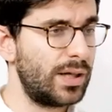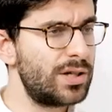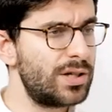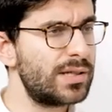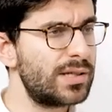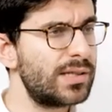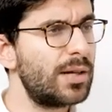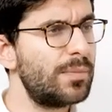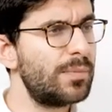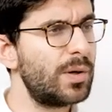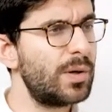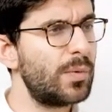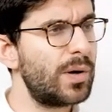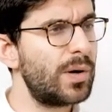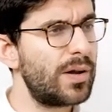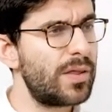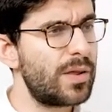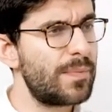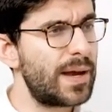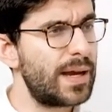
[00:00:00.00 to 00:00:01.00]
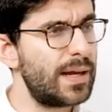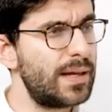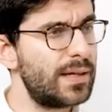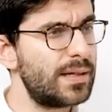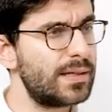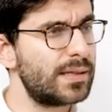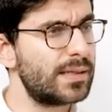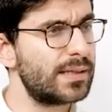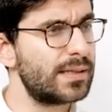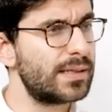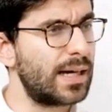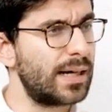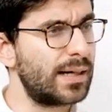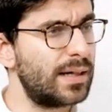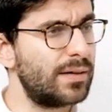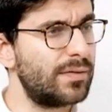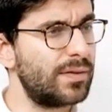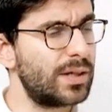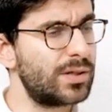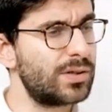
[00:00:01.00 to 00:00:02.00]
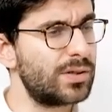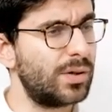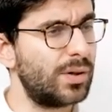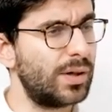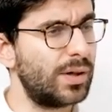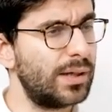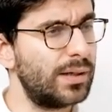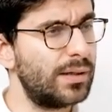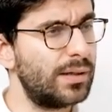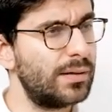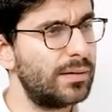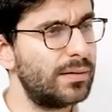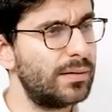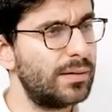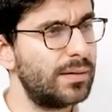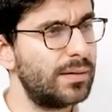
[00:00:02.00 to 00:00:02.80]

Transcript: can you just tell me where the pain is exactly, if that's all right?